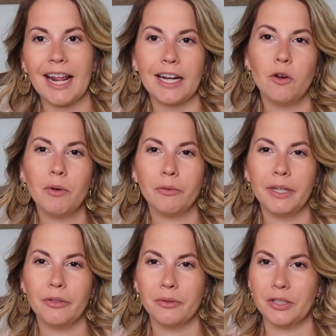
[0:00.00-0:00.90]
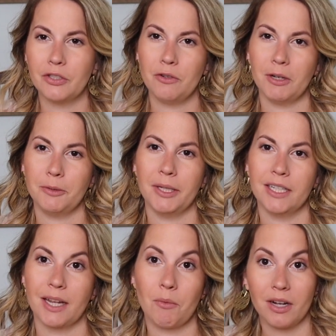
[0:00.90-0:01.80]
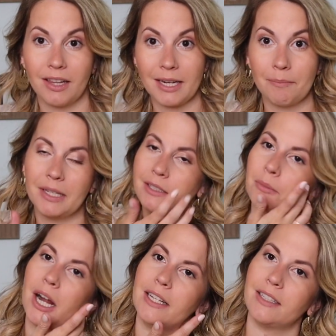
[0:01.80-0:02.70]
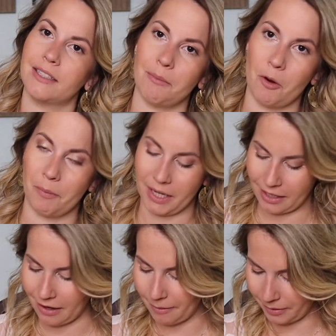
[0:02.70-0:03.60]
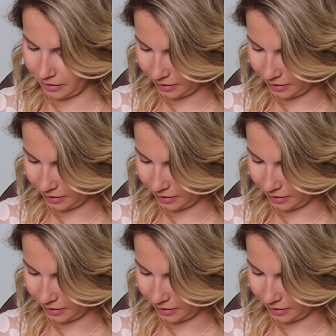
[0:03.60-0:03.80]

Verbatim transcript: And I don't want to read through this too much because I want to like be surprised as I'm opening it up.